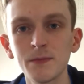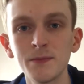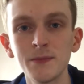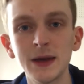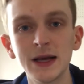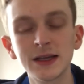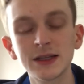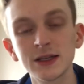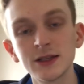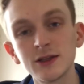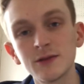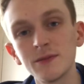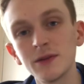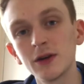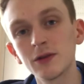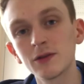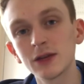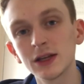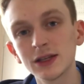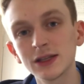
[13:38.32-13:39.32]
message
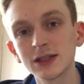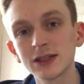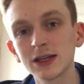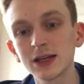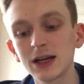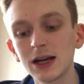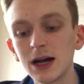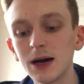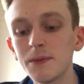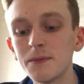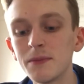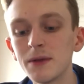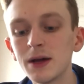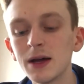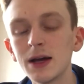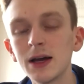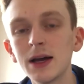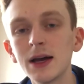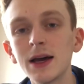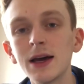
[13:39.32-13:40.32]
me on Instagram.
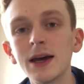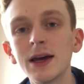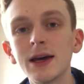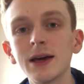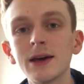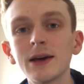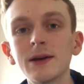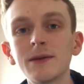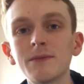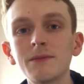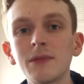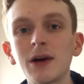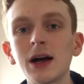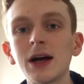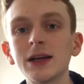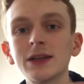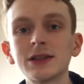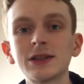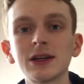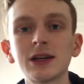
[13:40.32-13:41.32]

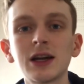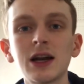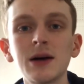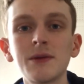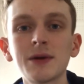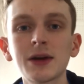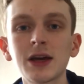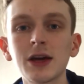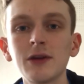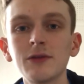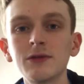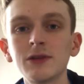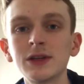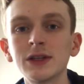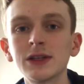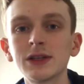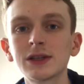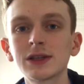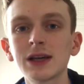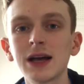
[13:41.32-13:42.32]
My Instagram account
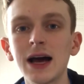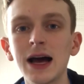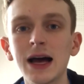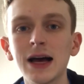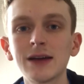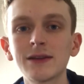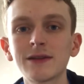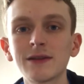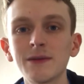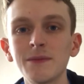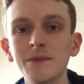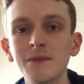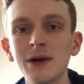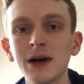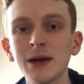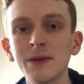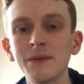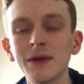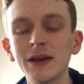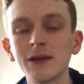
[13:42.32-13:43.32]
is at
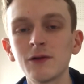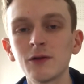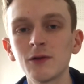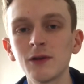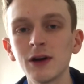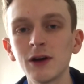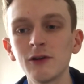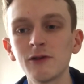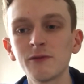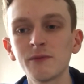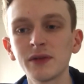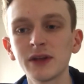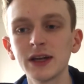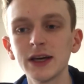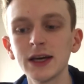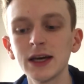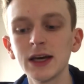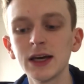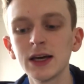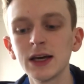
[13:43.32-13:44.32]

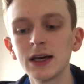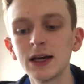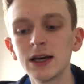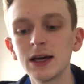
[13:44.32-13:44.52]
mymentalhealthplay.